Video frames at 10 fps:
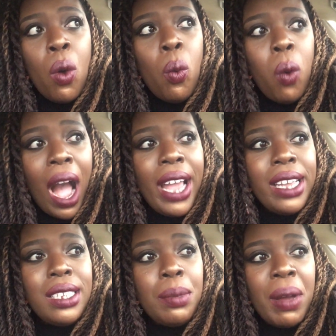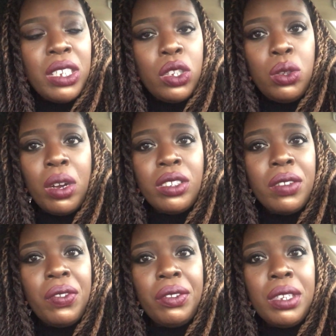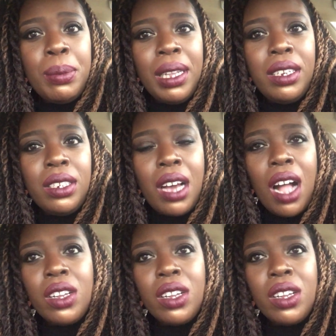Why is the budget $250 billion?